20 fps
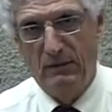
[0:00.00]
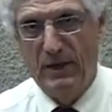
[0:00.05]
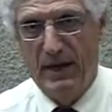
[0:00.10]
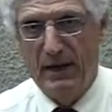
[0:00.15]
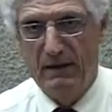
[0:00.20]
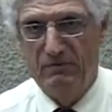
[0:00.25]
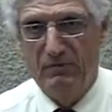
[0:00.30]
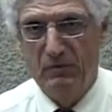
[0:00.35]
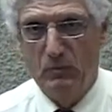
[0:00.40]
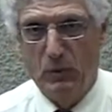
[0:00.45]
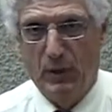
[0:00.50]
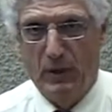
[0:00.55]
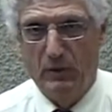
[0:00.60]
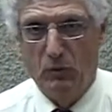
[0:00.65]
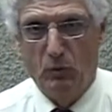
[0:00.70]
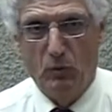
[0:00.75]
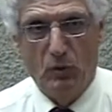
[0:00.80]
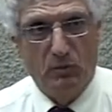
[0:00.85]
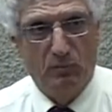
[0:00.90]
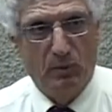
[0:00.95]
data from around
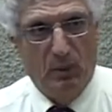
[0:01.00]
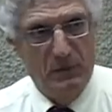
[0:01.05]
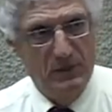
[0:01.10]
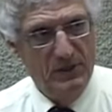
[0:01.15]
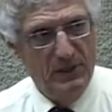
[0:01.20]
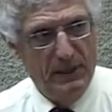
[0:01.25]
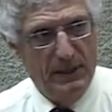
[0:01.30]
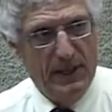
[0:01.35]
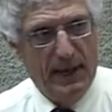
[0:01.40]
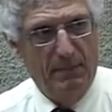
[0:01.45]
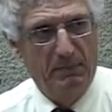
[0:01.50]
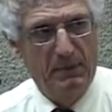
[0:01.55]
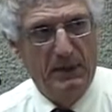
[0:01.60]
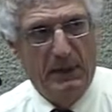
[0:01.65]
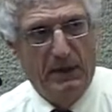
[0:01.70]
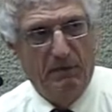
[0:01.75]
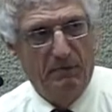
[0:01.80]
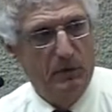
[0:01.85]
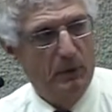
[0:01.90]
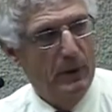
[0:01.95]
the world, but we see it
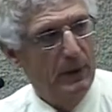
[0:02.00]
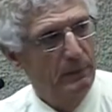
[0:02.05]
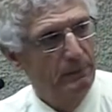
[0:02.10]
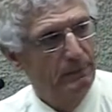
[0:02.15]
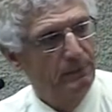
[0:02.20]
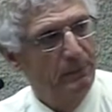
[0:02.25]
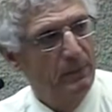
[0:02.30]
happening everywhere.